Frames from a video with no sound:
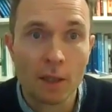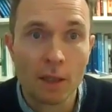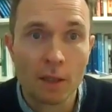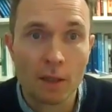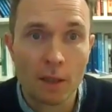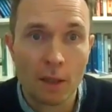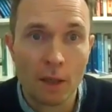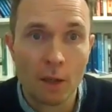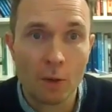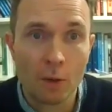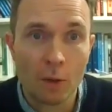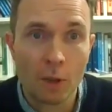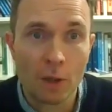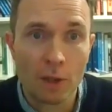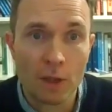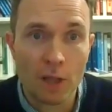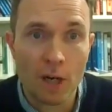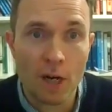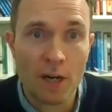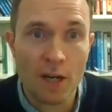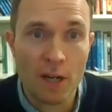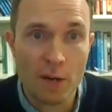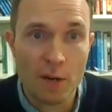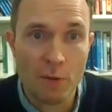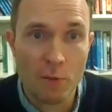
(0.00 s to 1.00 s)
the local
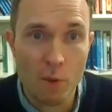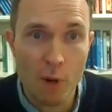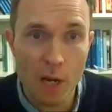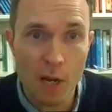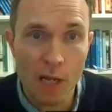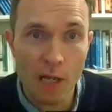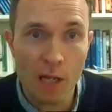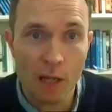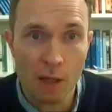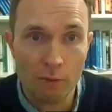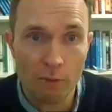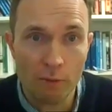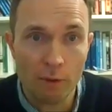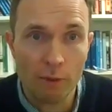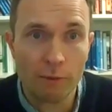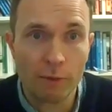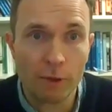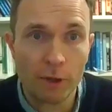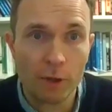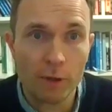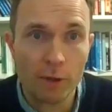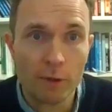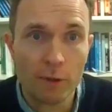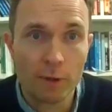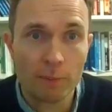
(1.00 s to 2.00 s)
authority will
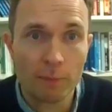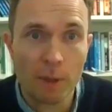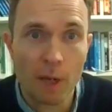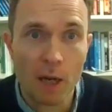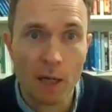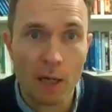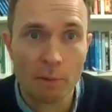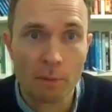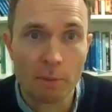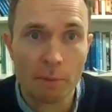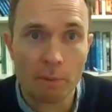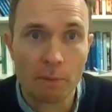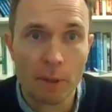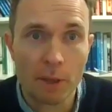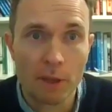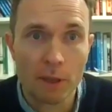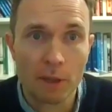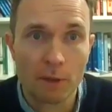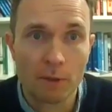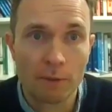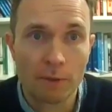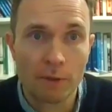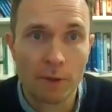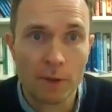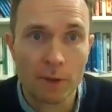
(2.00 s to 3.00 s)
refuse planning
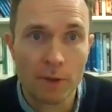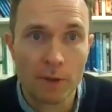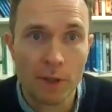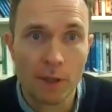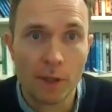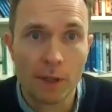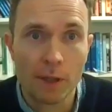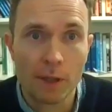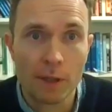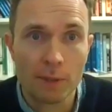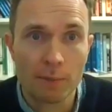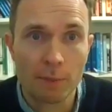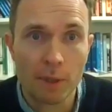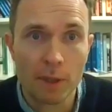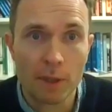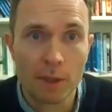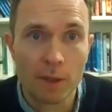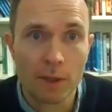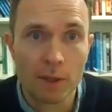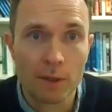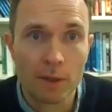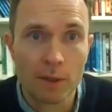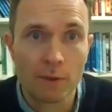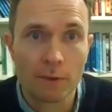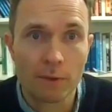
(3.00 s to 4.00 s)
permission for serious
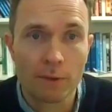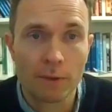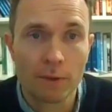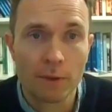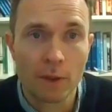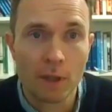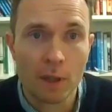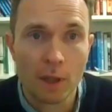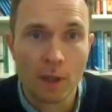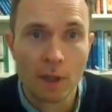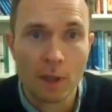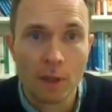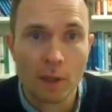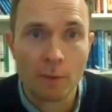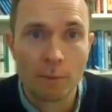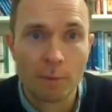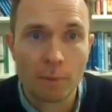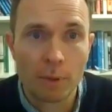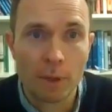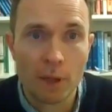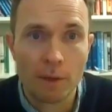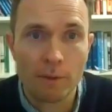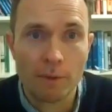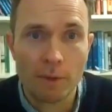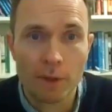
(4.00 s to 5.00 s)
breaches of
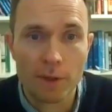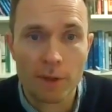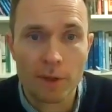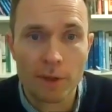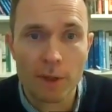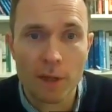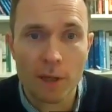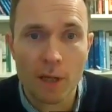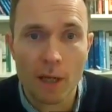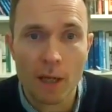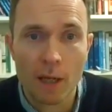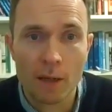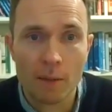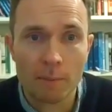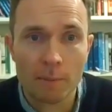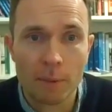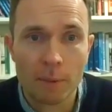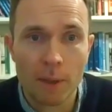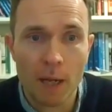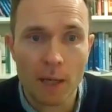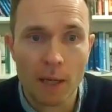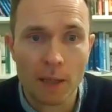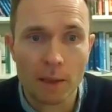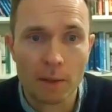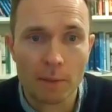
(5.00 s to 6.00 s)
previous
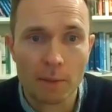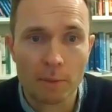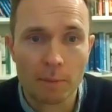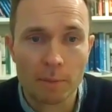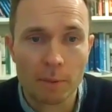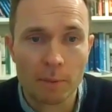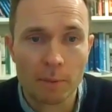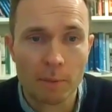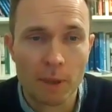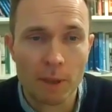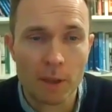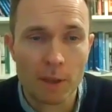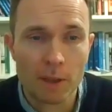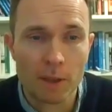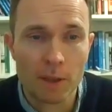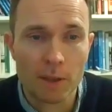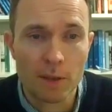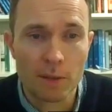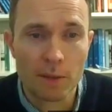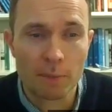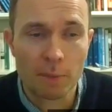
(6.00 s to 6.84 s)
planning permissions.